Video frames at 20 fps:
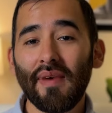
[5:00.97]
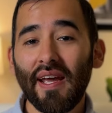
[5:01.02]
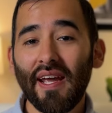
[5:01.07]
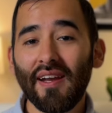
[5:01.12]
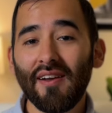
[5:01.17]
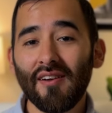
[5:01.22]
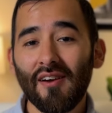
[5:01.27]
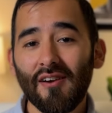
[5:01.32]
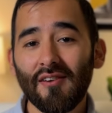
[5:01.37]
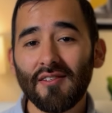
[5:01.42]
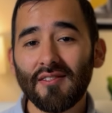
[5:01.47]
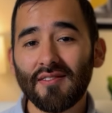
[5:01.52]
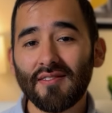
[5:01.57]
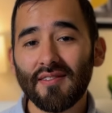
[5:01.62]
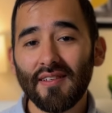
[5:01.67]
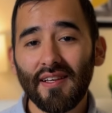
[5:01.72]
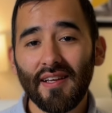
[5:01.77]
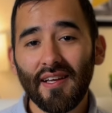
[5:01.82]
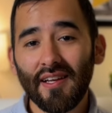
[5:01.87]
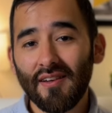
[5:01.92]
a nurse
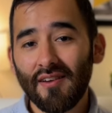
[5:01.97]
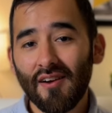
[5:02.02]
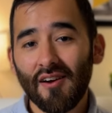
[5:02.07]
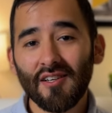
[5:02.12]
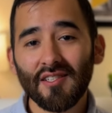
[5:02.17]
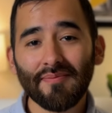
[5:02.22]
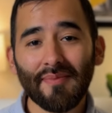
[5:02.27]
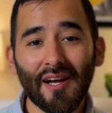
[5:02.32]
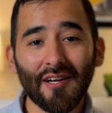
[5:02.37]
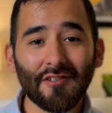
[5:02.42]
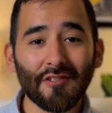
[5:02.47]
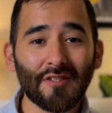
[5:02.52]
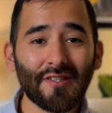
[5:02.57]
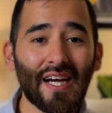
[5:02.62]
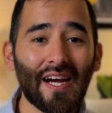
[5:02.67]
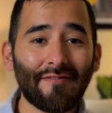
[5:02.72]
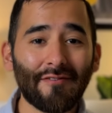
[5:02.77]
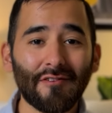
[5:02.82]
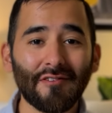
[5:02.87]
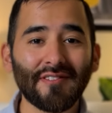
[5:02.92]
in Nurse Michael
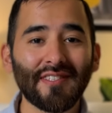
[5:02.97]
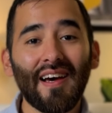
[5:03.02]
Travels.